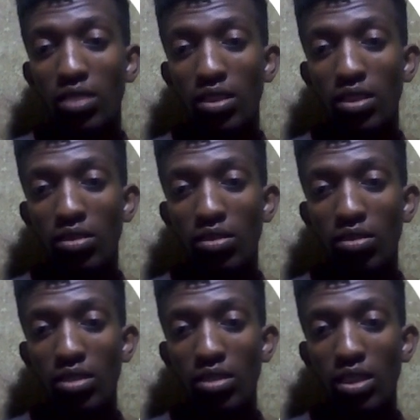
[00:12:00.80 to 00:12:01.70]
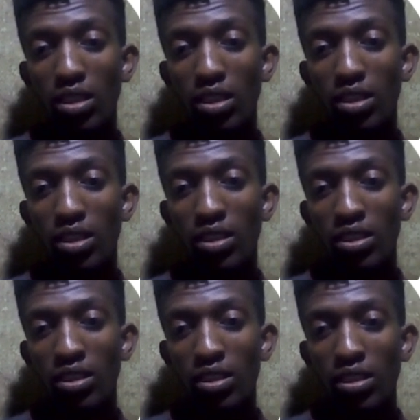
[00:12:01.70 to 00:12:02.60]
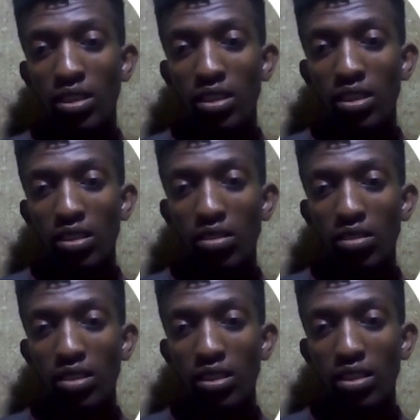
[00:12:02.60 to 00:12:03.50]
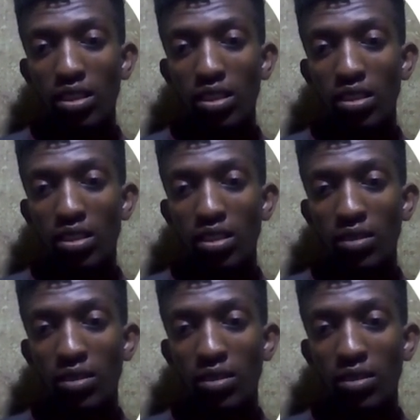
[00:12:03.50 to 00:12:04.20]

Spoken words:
connect the whole thing and you can sell it.